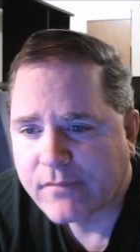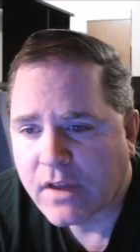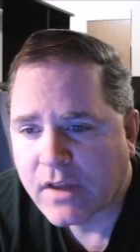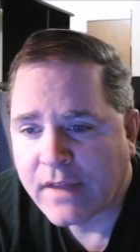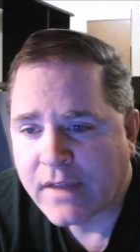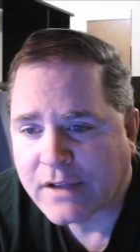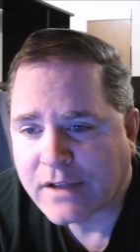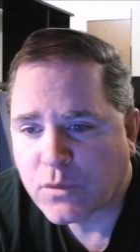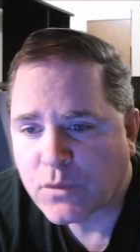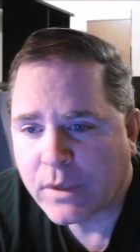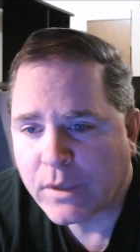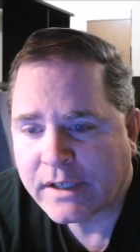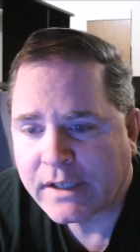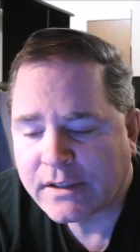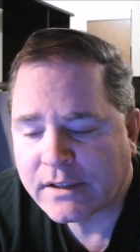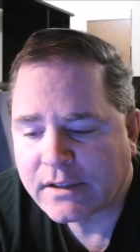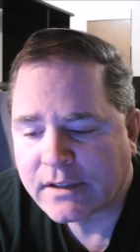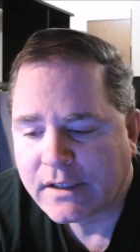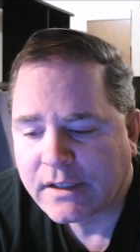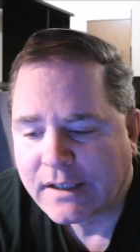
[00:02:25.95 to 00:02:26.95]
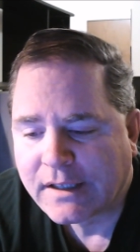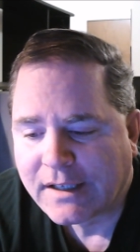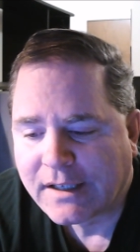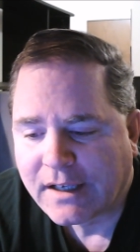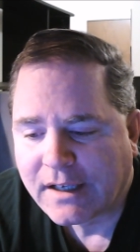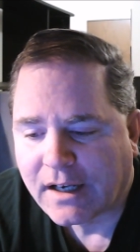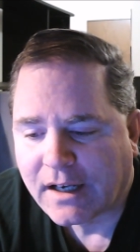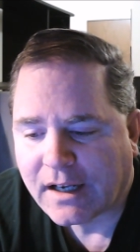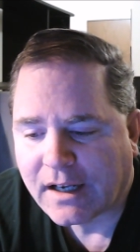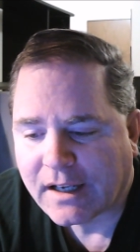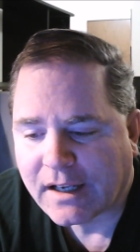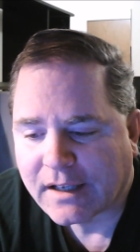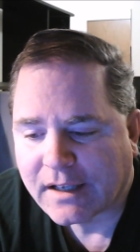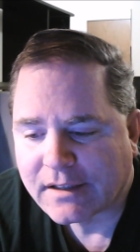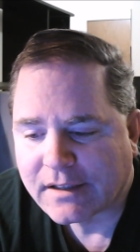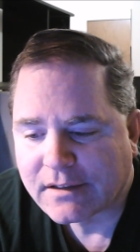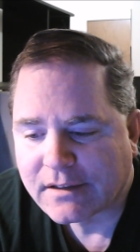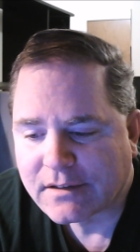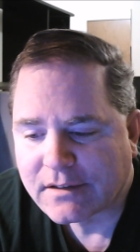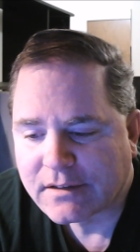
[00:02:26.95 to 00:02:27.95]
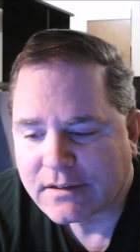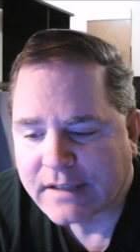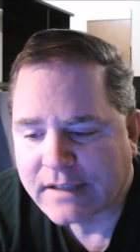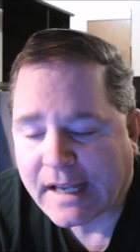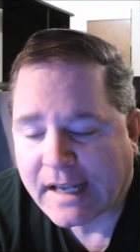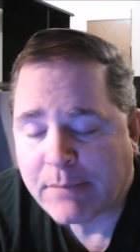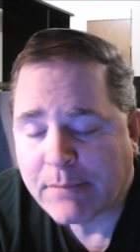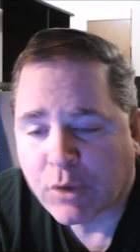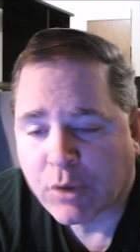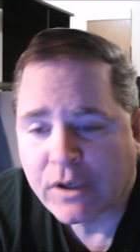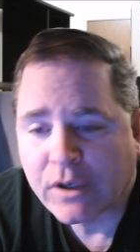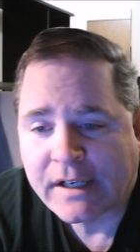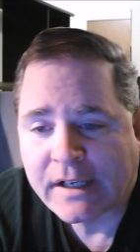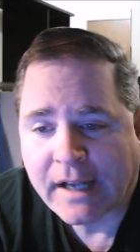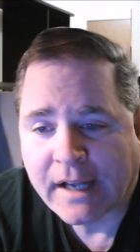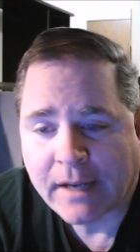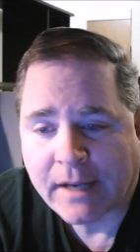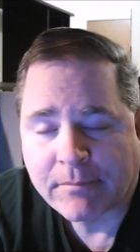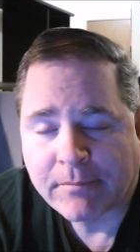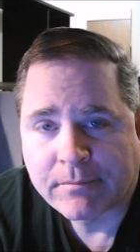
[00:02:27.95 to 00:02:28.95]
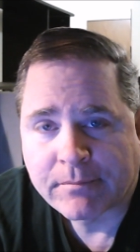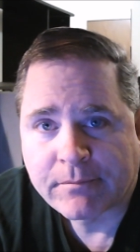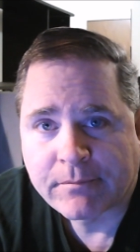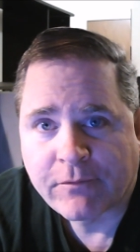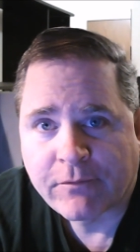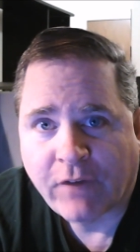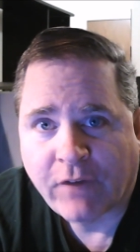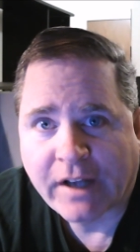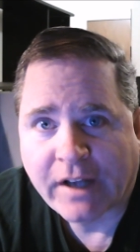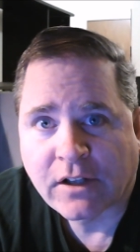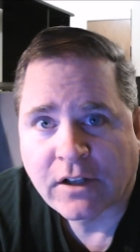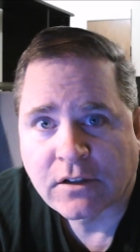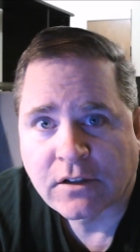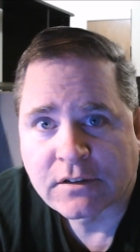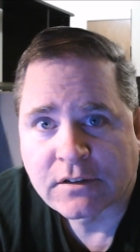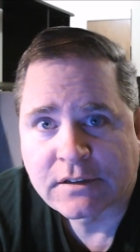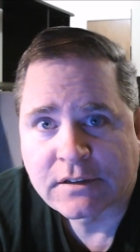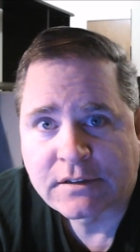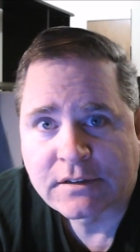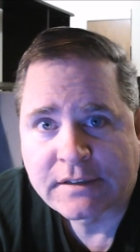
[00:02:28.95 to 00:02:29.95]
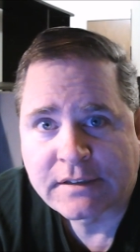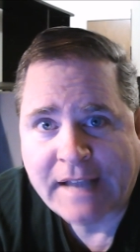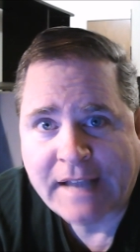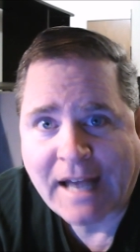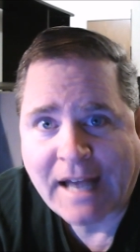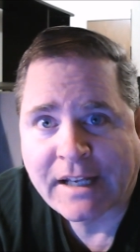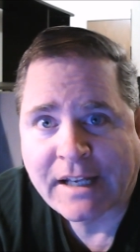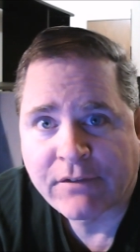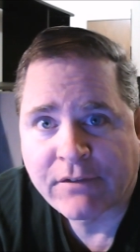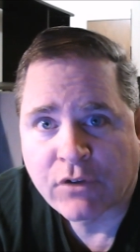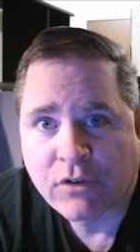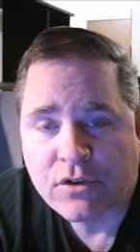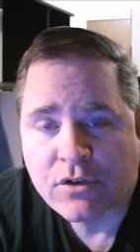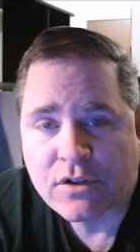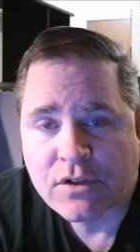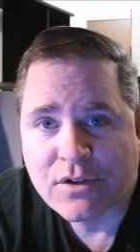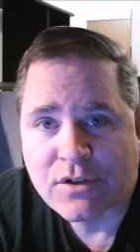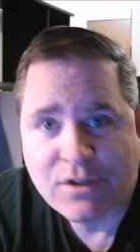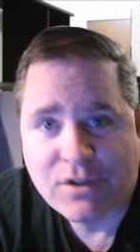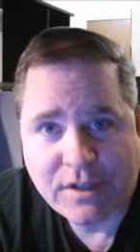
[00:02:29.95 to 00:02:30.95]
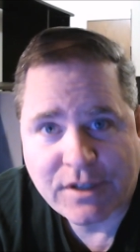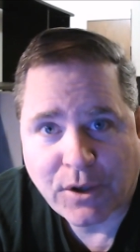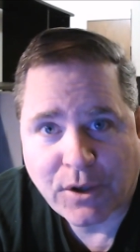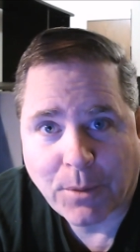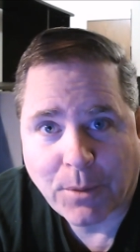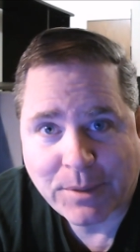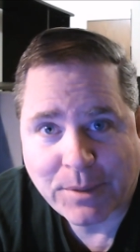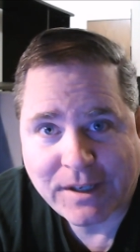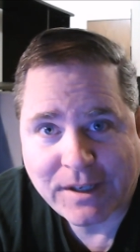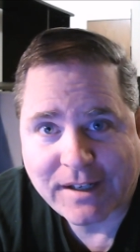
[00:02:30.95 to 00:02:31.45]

That's when uh, Kay Burningham filed Gaddy versus COP.